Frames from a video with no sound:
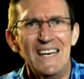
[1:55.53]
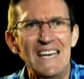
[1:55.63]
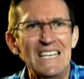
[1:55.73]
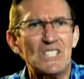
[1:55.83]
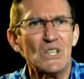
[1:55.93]

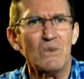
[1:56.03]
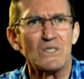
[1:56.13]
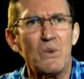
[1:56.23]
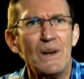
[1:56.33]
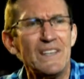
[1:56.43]
Esau
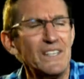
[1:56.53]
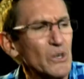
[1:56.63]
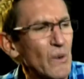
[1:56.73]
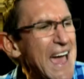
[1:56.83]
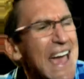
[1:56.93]
was willing to
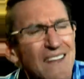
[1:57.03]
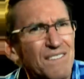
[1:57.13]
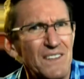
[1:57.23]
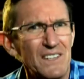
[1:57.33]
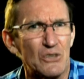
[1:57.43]
do
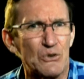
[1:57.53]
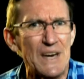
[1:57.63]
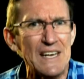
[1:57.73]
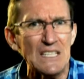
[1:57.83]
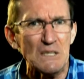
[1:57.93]
anything to
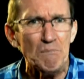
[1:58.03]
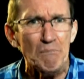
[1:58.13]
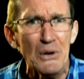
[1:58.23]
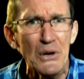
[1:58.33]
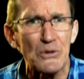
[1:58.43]
trade his
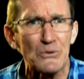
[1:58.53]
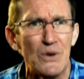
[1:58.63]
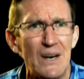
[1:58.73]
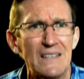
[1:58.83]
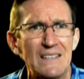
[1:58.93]

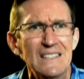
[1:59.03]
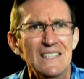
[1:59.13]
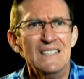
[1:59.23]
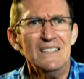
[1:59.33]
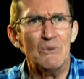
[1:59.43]
birthright,
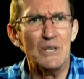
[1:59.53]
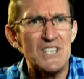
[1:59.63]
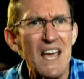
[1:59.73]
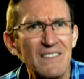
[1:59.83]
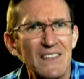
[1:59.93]

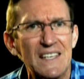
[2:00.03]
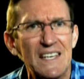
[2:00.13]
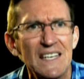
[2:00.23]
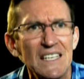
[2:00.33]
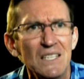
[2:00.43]
reject the
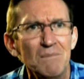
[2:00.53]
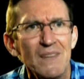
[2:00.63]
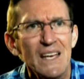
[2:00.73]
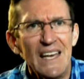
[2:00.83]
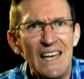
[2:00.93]

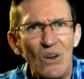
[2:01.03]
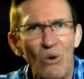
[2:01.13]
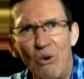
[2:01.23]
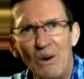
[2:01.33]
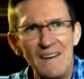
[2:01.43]
kingdom in
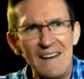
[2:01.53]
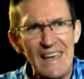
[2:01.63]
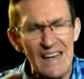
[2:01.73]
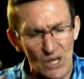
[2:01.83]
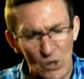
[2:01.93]
order to
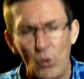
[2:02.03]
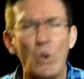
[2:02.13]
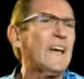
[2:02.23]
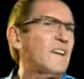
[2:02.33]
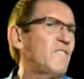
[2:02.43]
get a quick